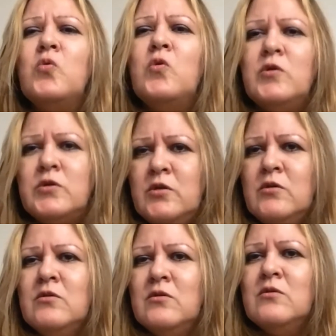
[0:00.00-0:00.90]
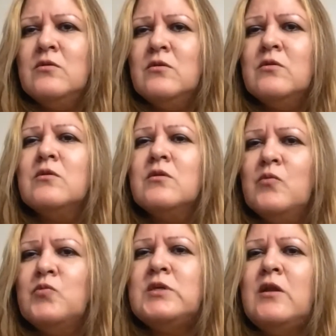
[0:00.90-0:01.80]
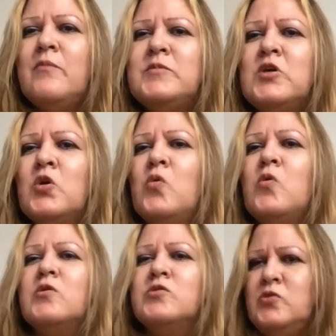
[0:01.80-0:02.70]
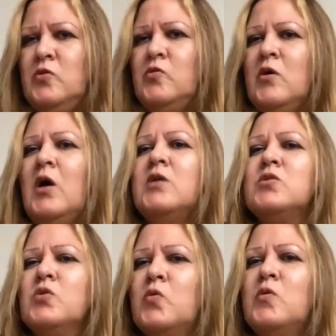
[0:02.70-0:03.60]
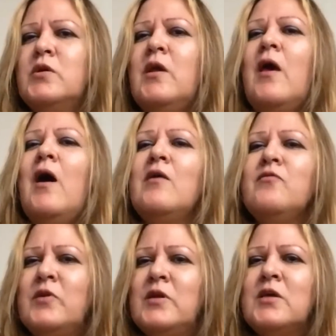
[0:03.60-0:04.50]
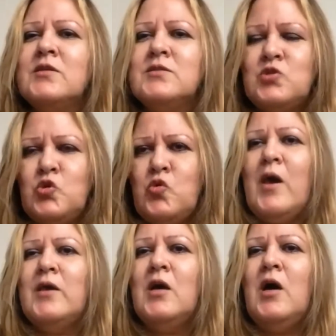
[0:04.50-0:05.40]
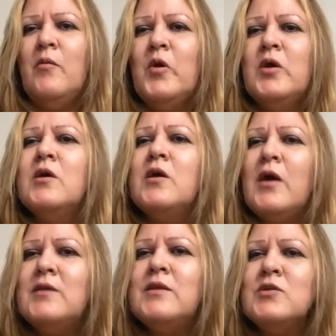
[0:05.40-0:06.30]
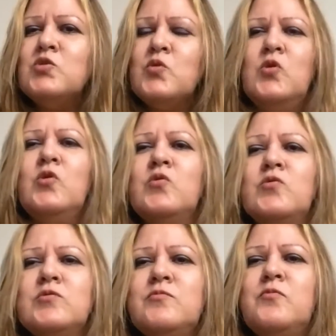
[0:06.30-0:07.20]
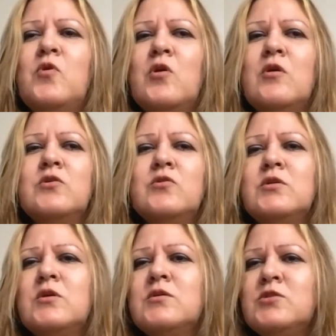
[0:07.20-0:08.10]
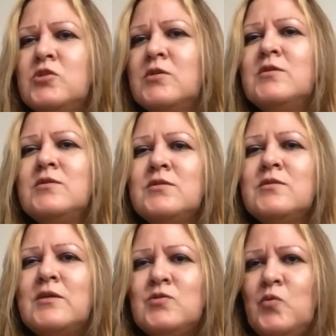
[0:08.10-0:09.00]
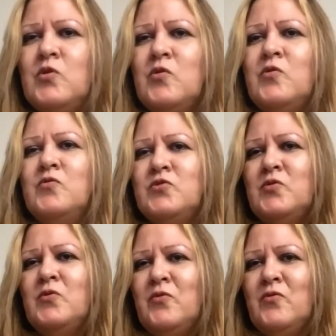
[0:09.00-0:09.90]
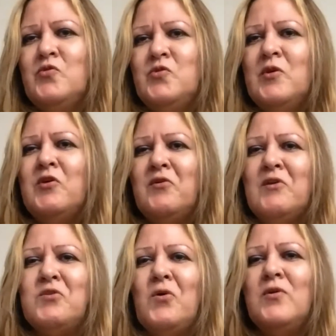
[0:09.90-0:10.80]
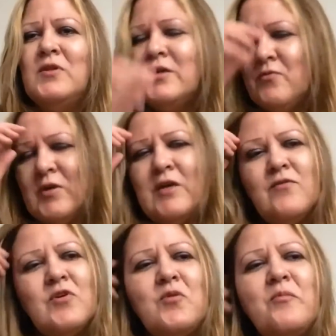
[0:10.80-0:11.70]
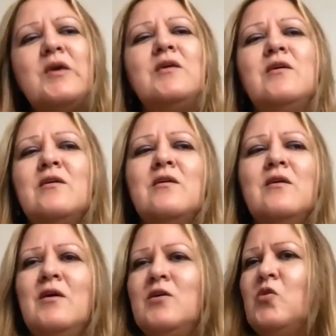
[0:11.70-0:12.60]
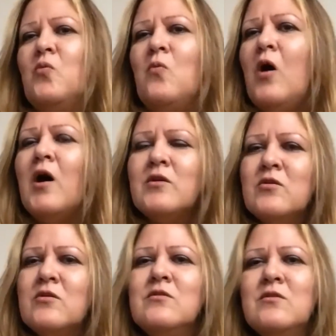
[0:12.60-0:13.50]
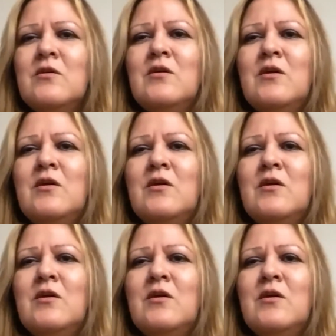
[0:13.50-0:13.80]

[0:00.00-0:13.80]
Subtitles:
gourd. It was an empty gourd. So you cut the gourd in half and it gets dried up. And that's what you use for your dishes. That's what you use to drink your atole, whatever you're making, your water.